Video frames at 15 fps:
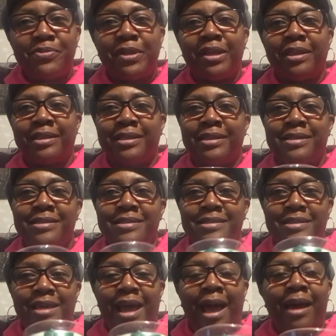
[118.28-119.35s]
smelled
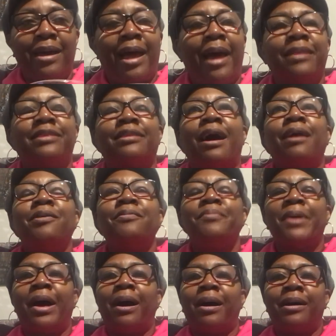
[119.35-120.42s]
this, I, I thought
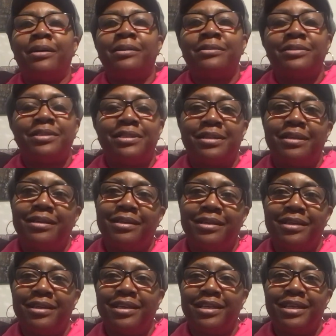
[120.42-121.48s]
about
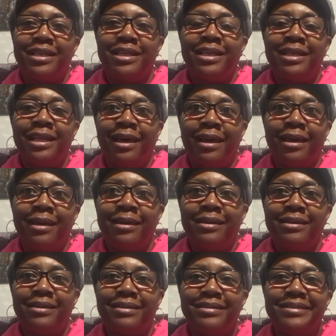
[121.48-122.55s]

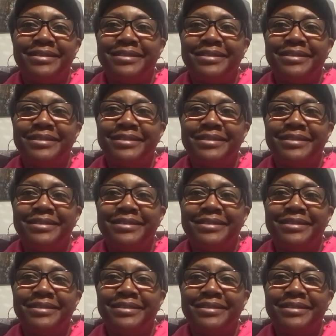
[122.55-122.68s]
like